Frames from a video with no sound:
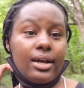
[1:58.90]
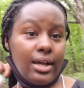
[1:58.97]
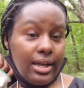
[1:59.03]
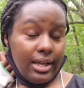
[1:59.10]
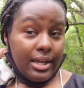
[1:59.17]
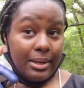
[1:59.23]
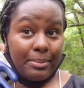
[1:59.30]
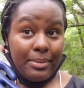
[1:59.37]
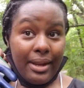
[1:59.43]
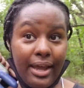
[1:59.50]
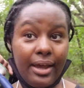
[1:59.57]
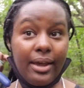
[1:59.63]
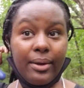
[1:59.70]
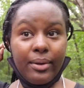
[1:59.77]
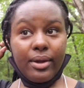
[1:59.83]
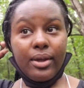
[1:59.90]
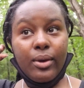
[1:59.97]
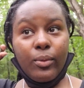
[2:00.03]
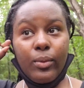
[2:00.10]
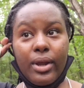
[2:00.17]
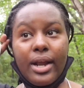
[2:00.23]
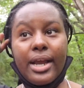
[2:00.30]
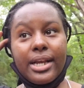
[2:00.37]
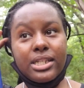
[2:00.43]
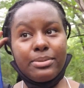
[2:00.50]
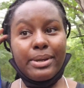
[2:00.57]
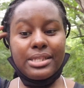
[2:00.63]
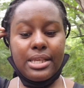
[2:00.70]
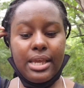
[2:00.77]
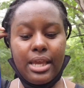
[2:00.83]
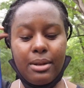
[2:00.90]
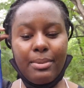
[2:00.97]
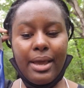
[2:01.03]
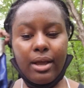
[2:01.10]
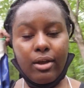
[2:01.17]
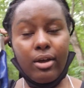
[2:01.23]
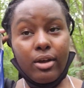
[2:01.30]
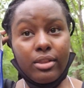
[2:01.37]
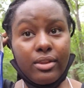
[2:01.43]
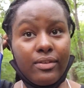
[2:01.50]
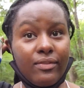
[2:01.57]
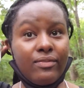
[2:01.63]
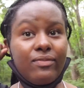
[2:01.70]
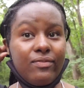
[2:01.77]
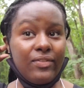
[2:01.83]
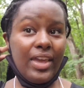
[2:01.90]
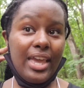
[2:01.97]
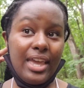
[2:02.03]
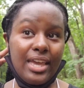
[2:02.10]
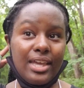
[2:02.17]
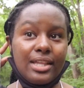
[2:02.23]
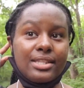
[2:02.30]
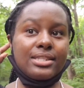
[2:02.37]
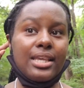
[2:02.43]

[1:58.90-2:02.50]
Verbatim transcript: Um, now we are actually about to head back on the vans